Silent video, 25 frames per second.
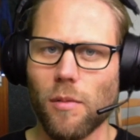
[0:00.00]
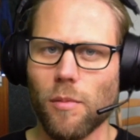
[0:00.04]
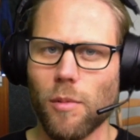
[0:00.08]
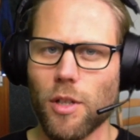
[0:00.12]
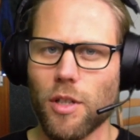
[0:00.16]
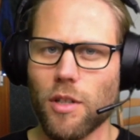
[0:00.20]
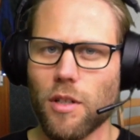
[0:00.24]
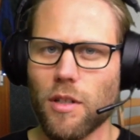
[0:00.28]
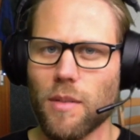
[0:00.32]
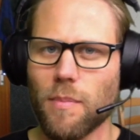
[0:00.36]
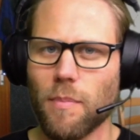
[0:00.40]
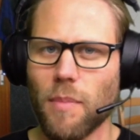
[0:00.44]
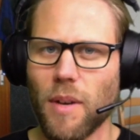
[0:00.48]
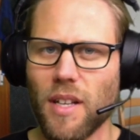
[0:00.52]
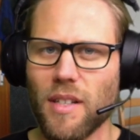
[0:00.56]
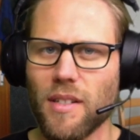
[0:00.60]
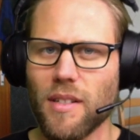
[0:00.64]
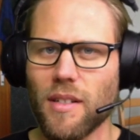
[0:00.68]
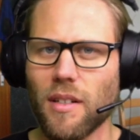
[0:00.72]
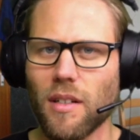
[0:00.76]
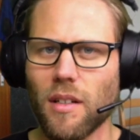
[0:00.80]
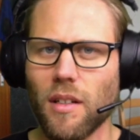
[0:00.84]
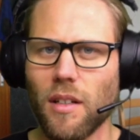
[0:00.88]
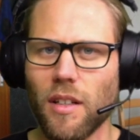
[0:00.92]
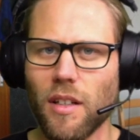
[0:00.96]
which is
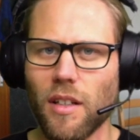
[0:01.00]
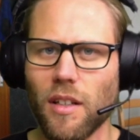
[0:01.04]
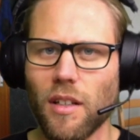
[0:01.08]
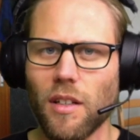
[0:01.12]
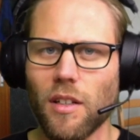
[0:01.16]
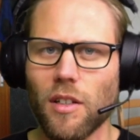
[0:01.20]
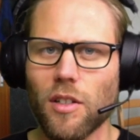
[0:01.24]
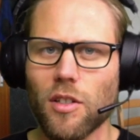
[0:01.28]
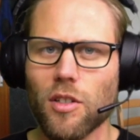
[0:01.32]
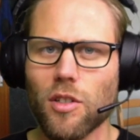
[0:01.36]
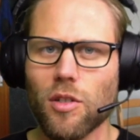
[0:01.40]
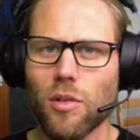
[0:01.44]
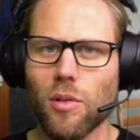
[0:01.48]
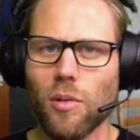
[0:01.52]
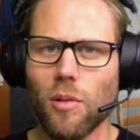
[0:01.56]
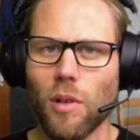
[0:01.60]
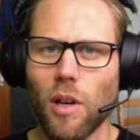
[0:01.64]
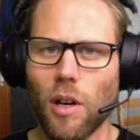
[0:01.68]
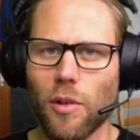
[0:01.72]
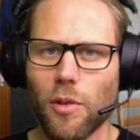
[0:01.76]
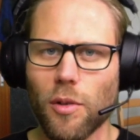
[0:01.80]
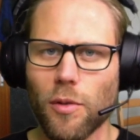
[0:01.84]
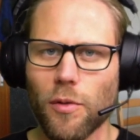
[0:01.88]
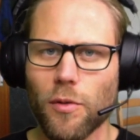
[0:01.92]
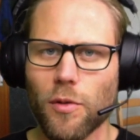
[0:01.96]
basically a 2
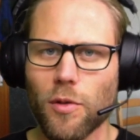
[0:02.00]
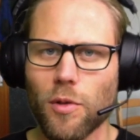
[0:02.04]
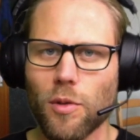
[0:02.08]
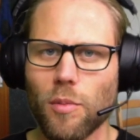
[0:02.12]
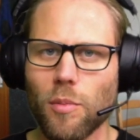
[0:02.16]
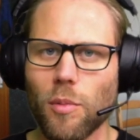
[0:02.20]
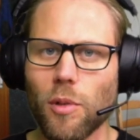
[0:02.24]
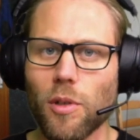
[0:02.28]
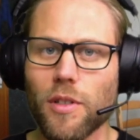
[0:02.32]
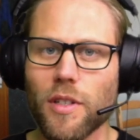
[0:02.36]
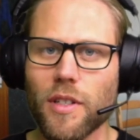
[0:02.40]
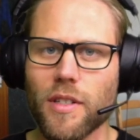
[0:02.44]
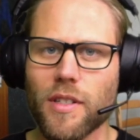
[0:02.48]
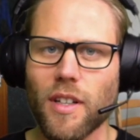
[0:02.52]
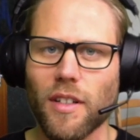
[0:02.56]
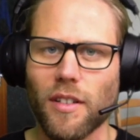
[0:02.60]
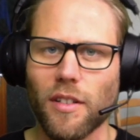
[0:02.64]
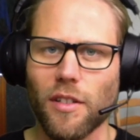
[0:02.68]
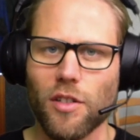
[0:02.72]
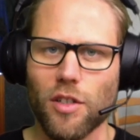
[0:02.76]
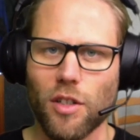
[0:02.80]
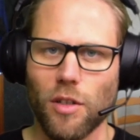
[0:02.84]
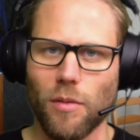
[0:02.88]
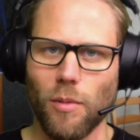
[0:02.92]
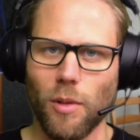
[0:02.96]
out of 2
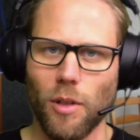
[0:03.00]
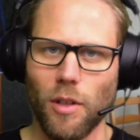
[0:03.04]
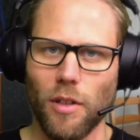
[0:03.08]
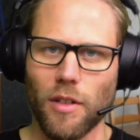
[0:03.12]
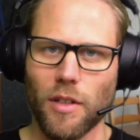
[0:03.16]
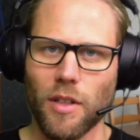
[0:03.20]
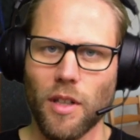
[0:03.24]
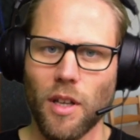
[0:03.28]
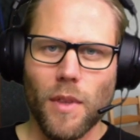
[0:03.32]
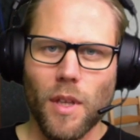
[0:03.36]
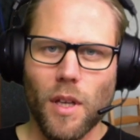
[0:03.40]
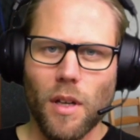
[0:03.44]
multi-signature wallet.